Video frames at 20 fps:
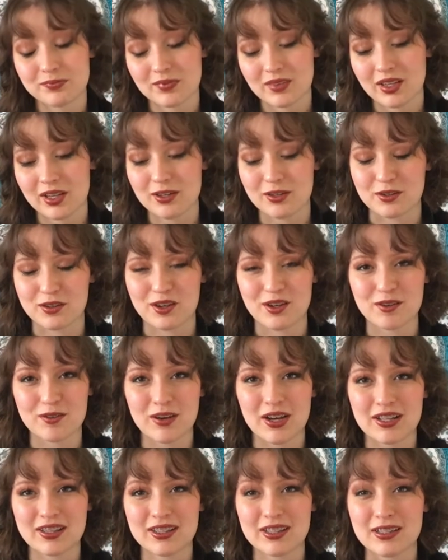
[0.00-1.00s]
I don't know.
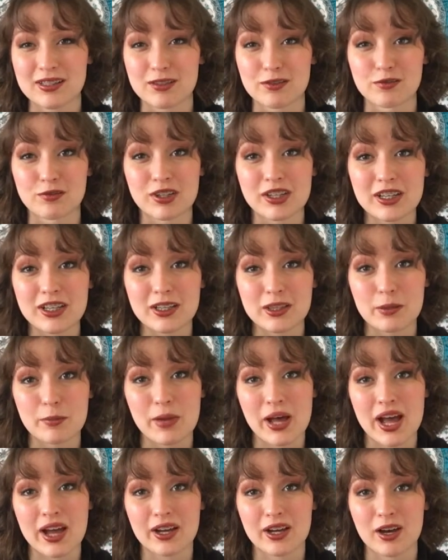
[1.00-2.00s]
I think reading the
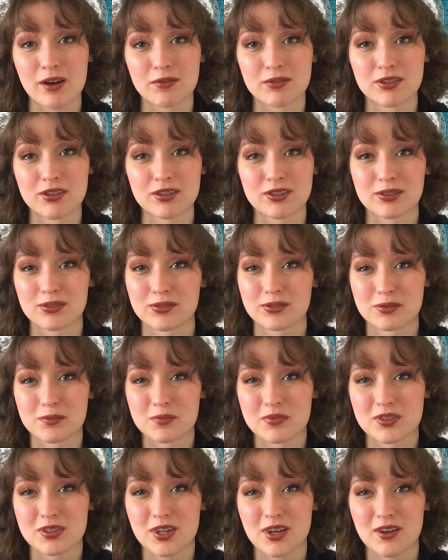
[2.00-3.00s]
back covers of some
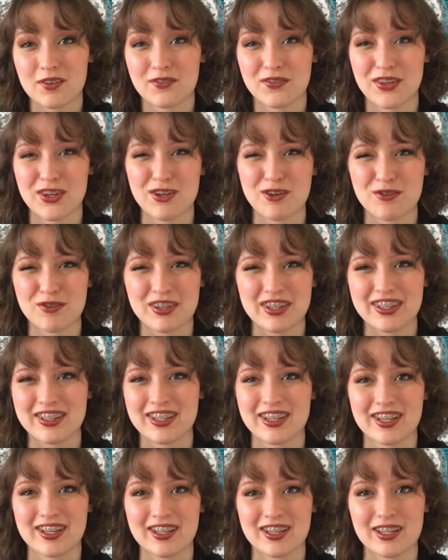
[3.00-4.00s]
stuff that you really
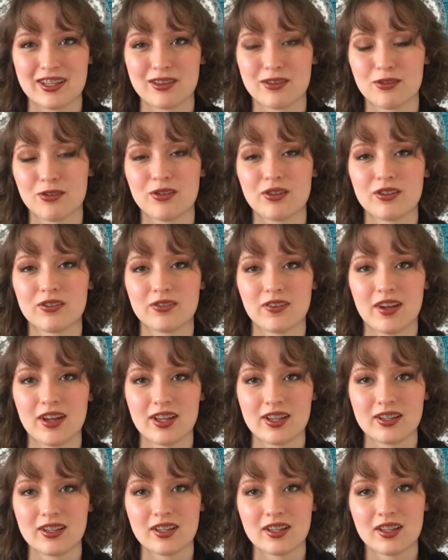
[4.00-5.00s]
can't get through is
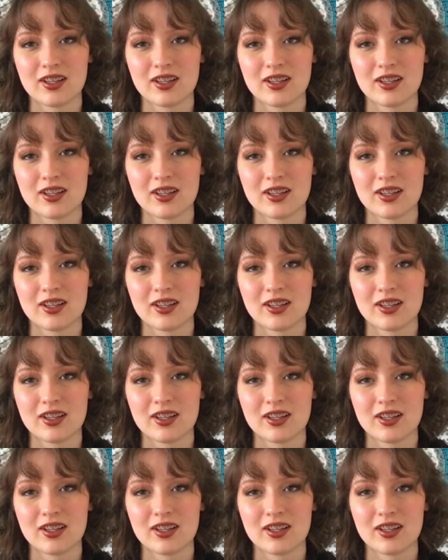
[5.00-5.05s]
fine.